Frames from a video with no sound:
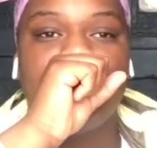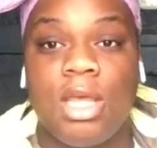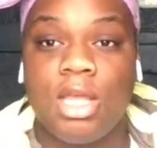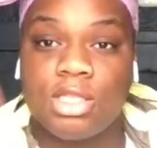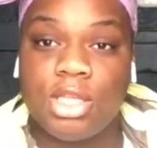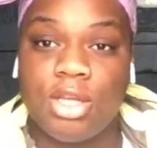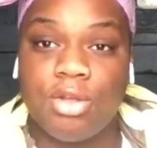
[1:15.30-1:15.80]

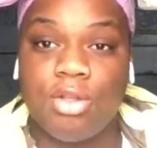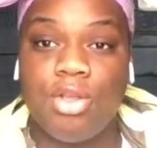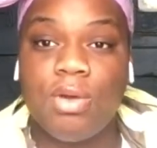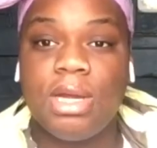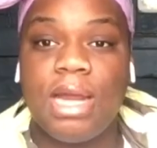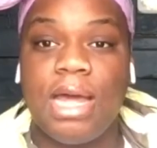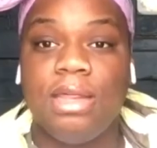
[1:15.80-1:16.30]
So, you
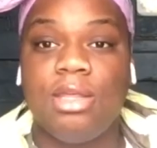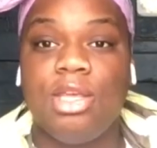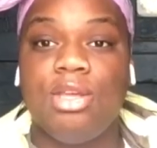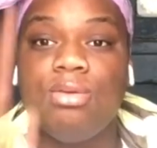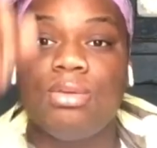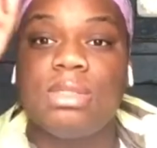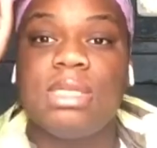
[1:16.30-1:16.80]
can either
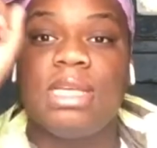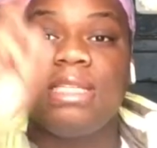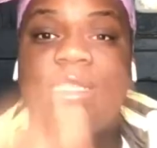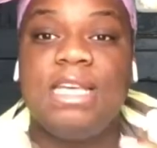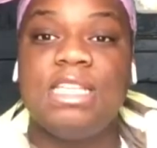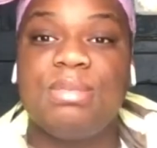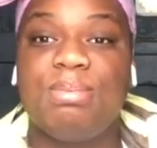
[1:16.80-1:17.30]
use
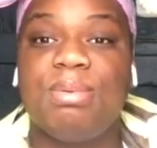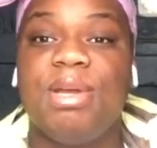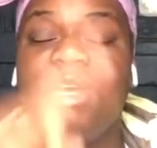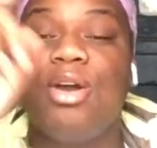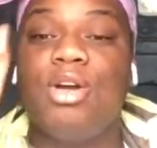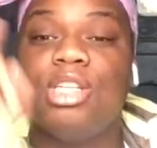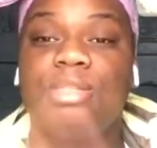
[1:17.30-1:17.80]

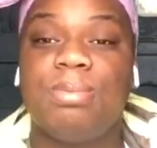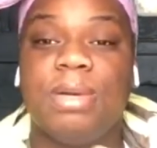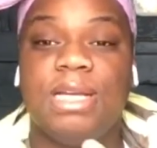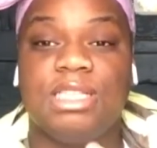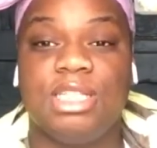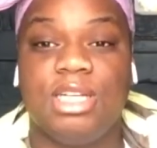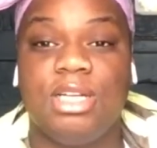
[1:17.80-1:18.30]
Teespring or
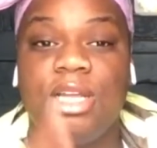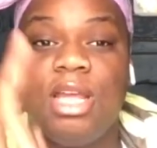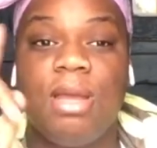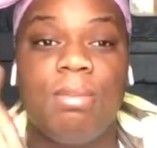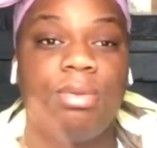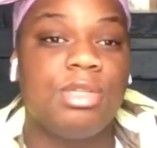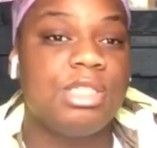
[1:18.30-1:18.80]
Spreadshirt.
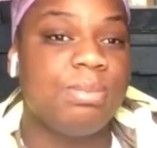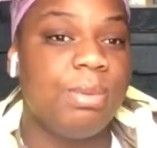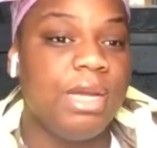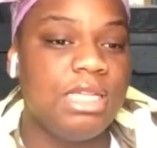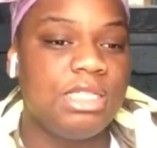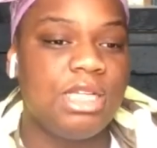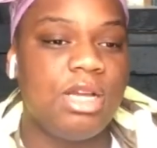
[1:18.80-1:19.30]

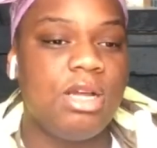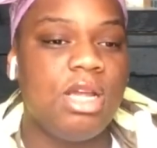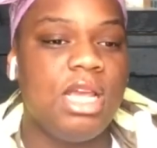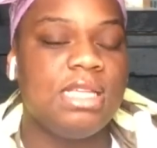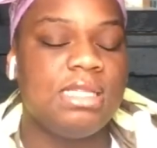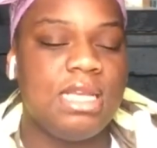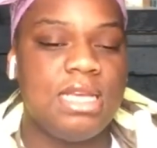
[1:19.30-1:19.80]
Spreadshirt
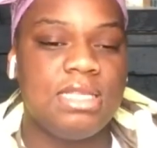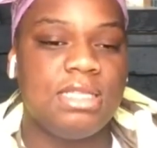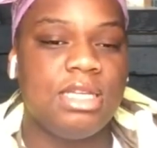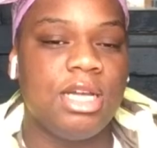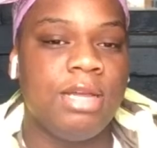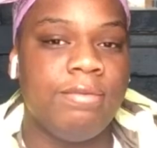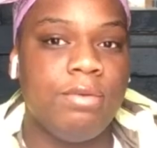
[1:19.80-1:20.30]
is easier
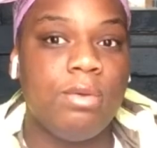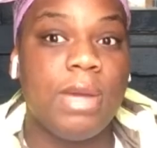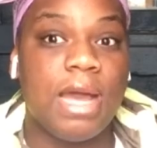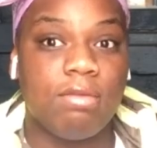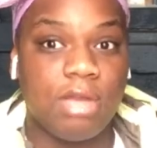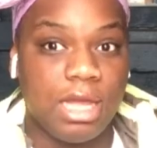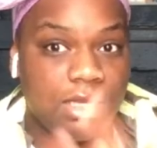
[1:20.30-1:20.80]
if you
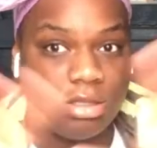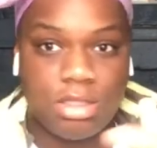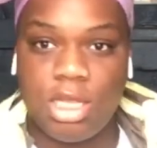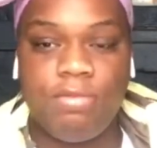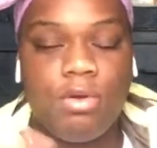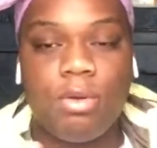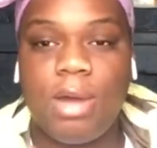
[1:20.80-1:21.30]
have
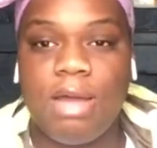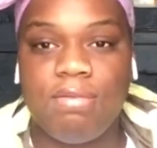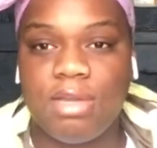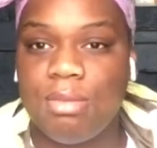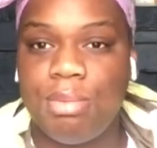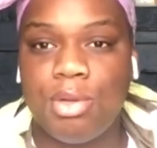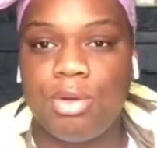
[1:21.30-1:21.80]
if you don't have a
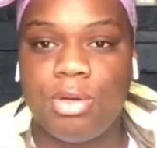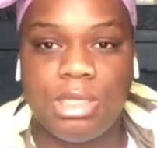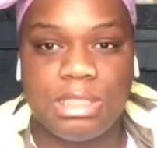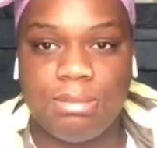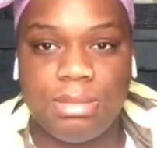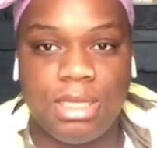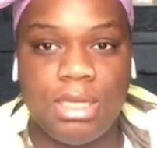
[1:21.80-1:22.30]
computer or
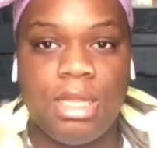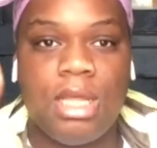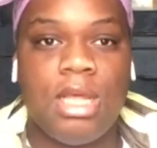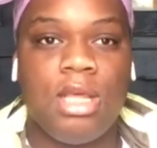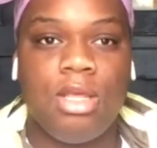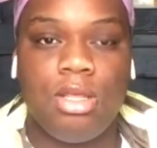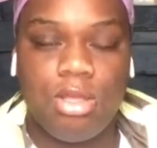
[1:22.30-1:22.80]
something,
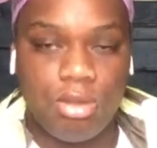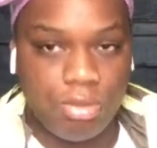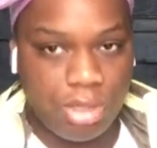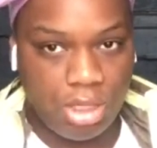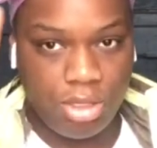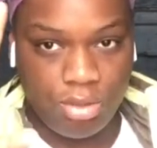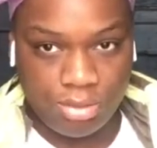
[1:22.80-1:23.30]
you
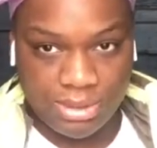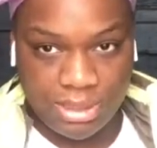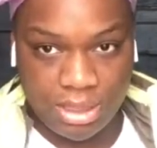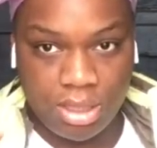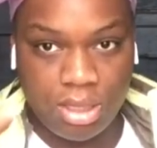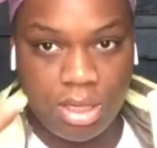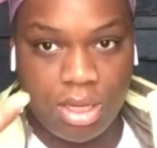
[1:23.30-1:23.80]
can use it
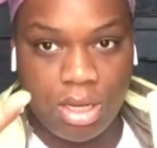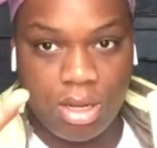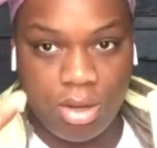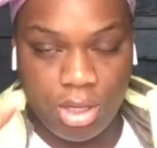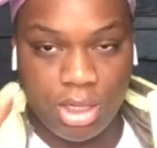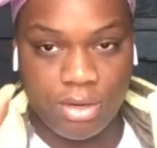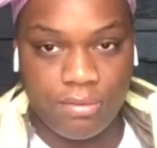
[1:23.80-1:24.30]

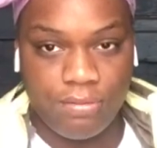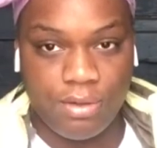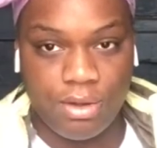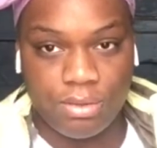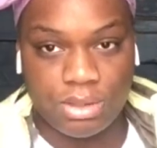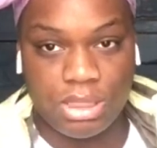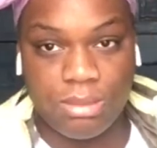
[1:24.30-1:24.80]
on your
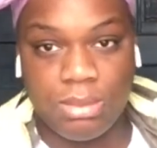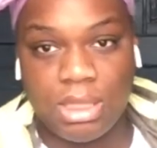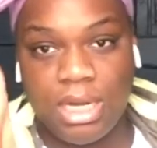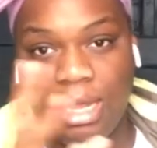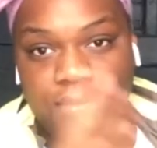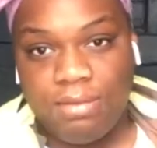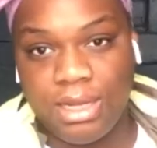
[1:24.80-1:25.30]
phone. So I'm gonna
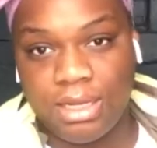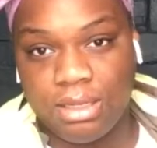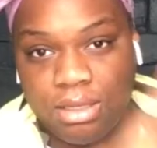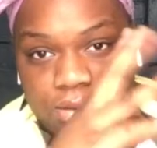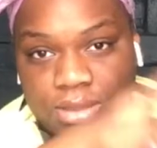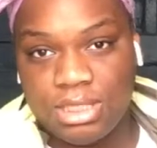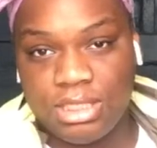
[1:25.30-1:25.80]
have like a
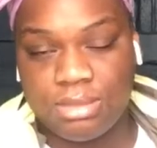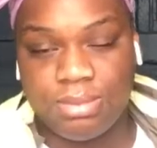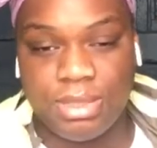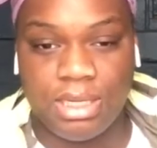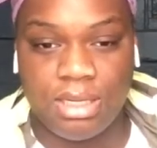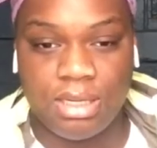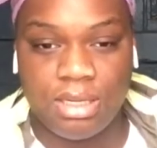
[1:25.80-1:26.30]
little Teespring,
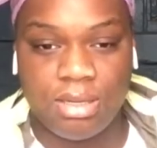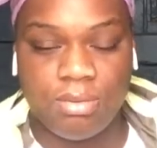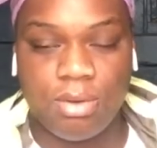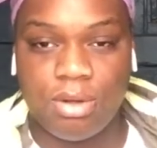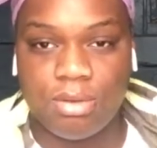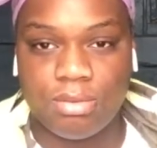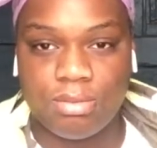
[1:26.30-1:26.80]

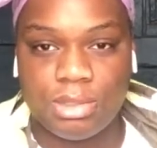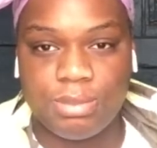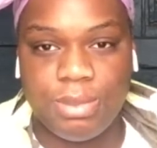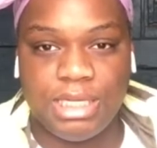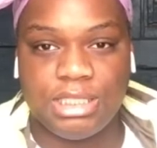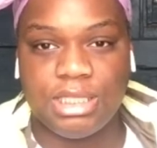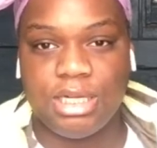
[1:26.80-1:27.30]

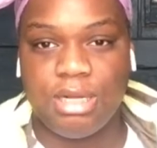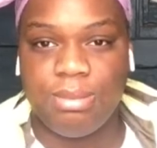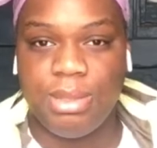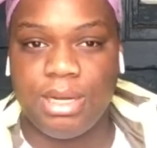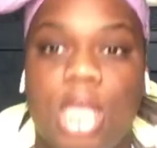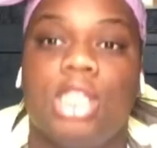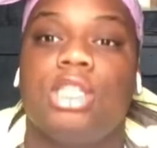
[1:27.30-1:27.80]
Spreadshirt up
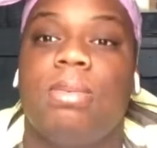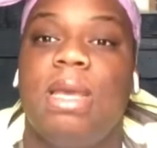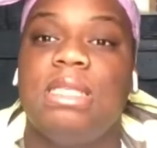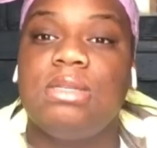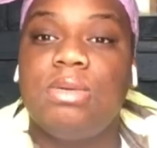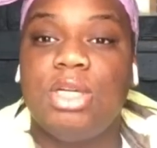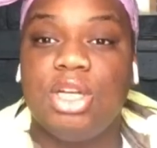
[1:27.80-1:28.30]
here. So
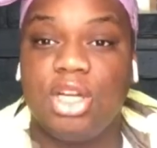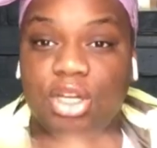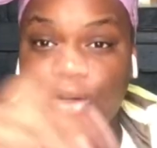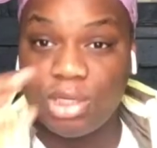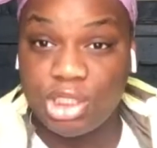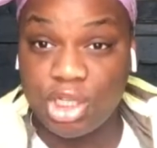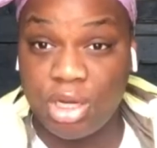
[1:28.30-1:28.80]
basically what you're gonna do
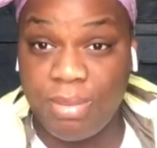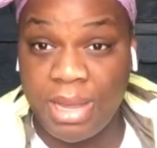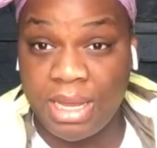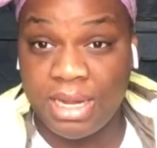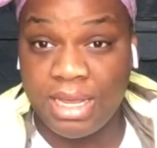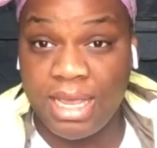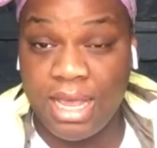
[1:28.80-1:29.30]
is you're gonna make
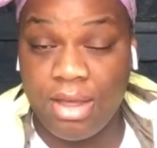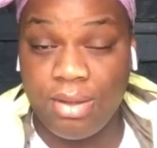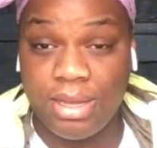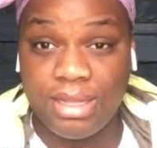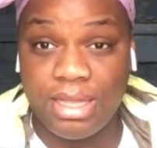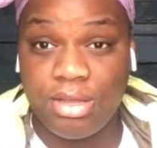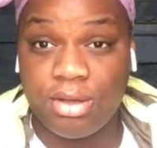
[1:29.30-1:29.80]
an account
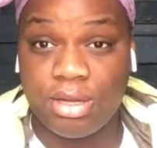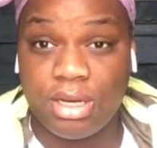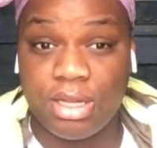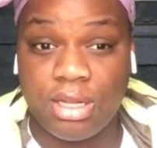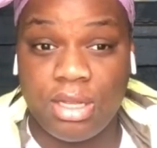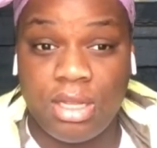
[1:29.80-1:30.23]
and then you're gonna